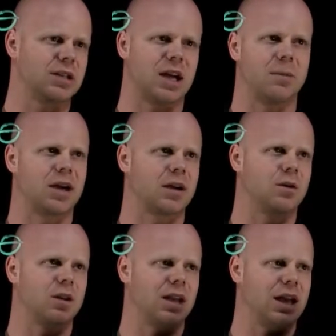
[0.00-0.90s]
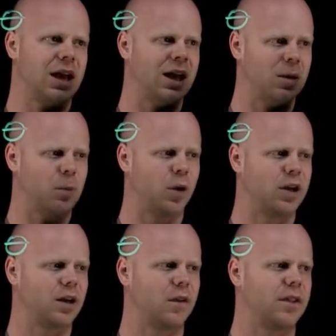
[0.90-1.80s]
in time, I can go to any
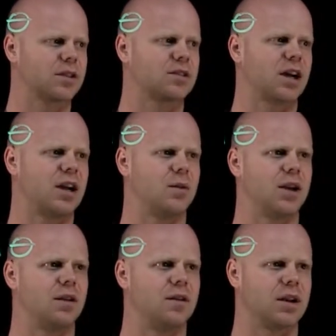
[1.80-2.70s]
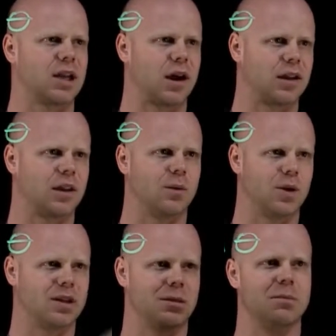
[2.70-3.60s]
point on this sine wave and calculate
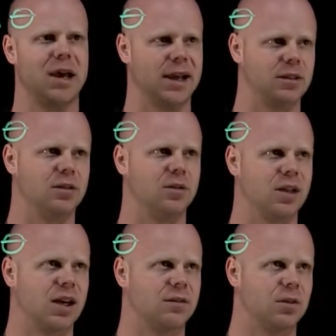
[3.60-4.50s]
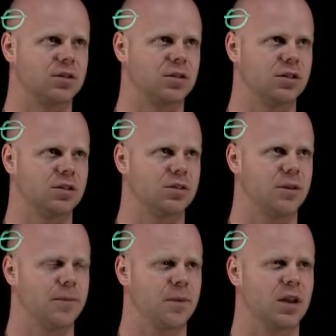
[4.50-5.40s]
what the magnitude of that voltage is.
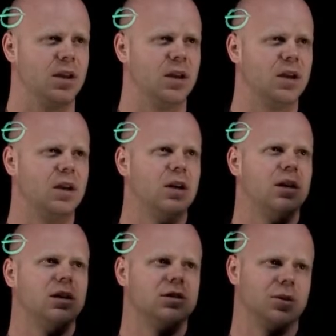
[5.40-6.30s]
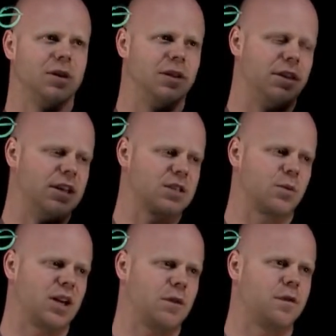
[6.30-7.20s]
So in this
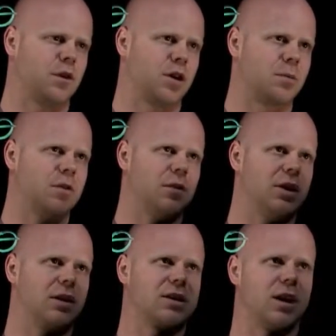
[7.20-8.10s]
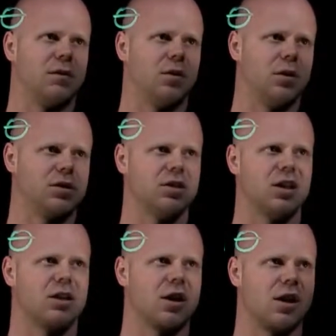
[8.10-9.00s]
waveform, if we looked at voltage
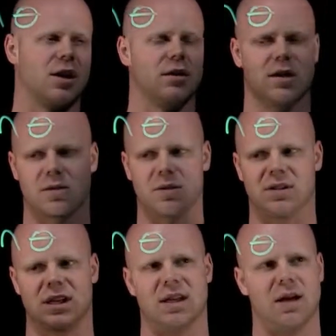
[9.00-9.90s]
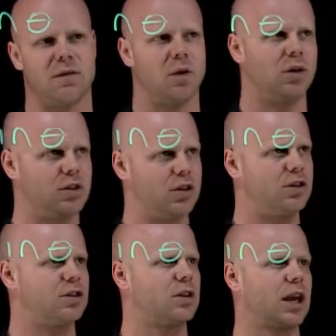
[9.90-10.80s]
and current, this would say that
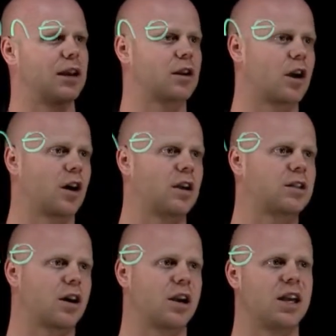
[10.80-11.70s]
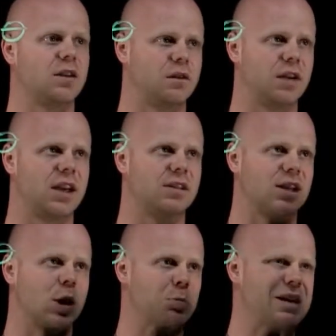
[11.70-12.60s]
voltage and current are in phase.
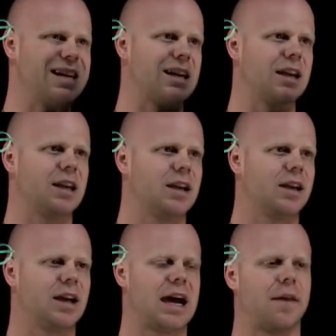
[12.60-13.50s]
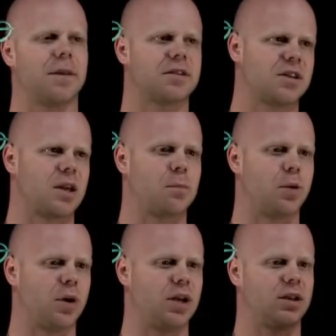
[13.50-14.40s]
They're peaking at the same
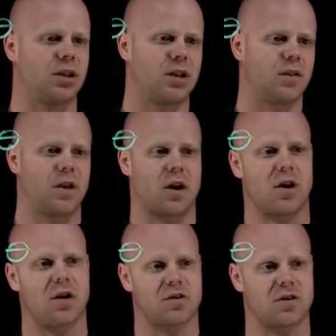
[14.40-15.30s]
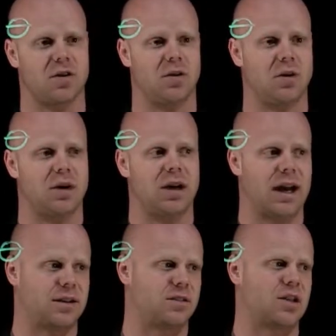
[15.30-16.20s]
point. They're also
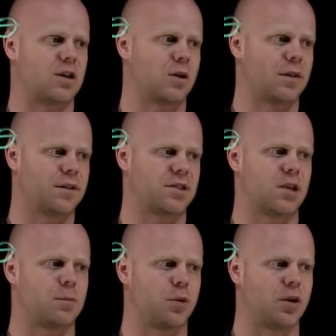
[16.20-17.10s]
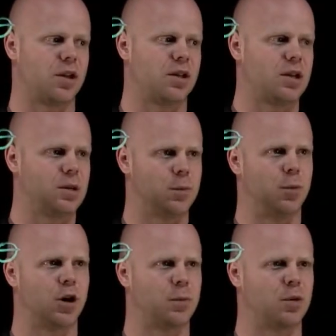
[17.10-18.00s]
at 0 at the same point. But
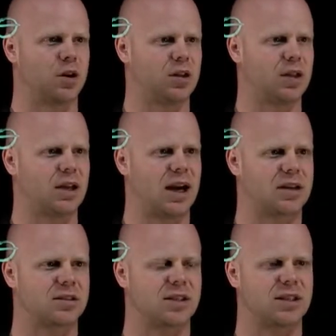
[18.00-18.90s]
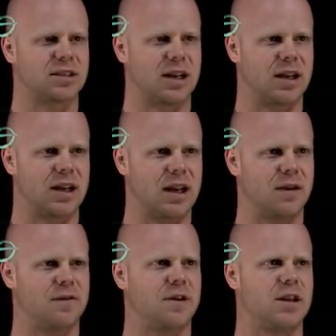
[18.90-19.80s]
more importantly, actually, is that
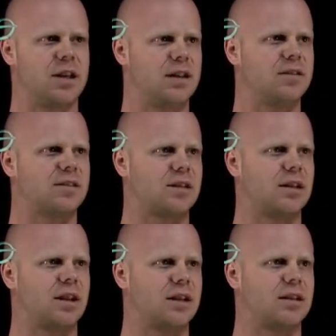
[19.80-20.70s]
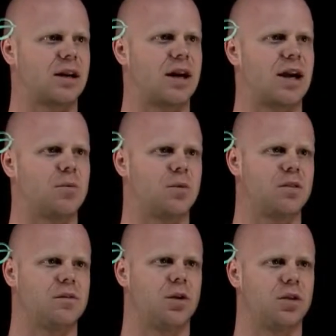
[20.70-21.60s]
every instant in time,
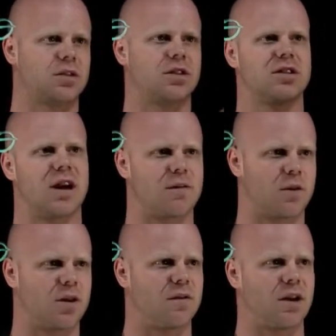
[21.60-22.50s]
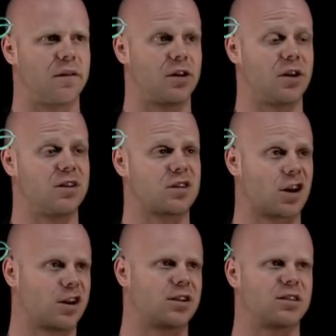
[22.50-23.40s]
when voltage is at 45 degrees,
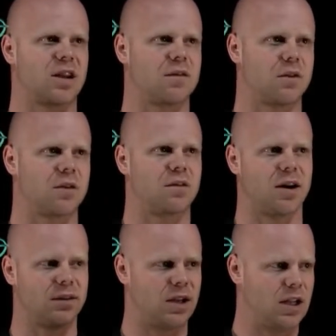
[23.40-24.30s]
current is at 45.